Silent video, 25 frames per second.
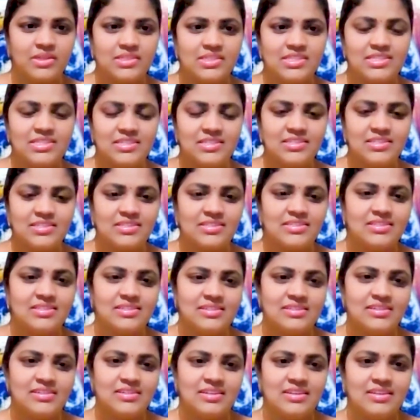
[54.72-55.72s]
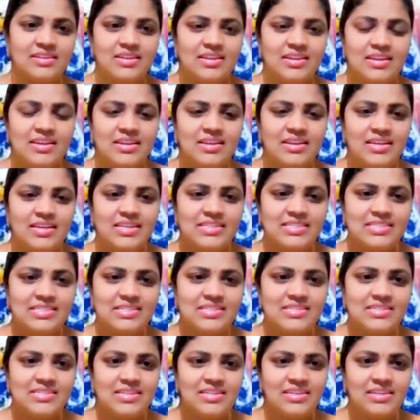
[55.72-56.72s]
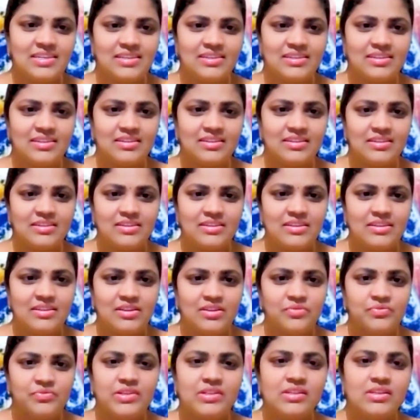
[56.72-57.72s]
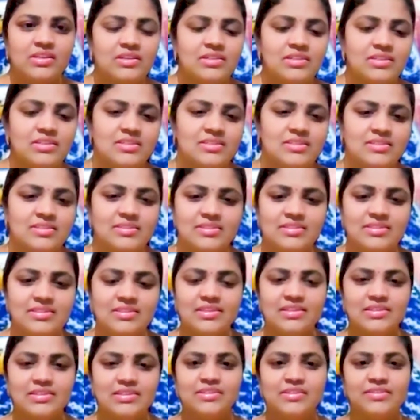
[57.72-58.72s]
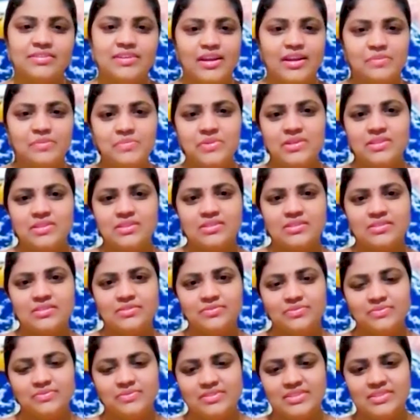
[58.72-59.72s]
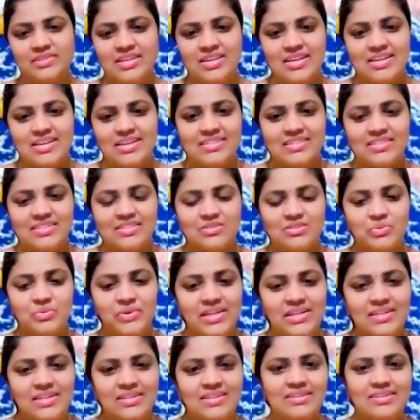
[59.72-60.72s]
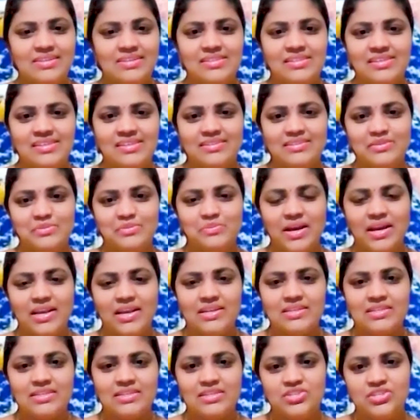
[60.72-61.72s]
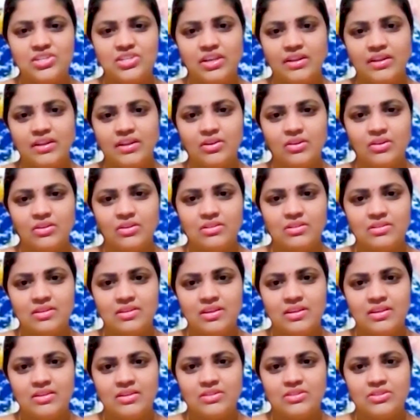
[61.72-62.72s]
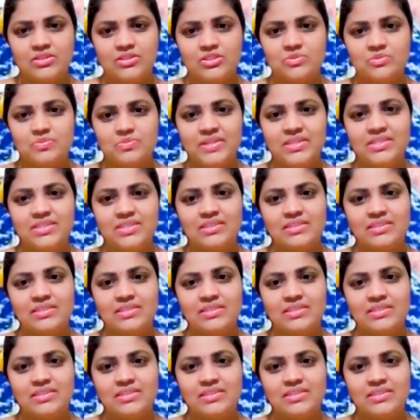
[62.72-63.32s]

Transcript: Masters, yesterday we learned that grandmother sweetly reminded Sharon to be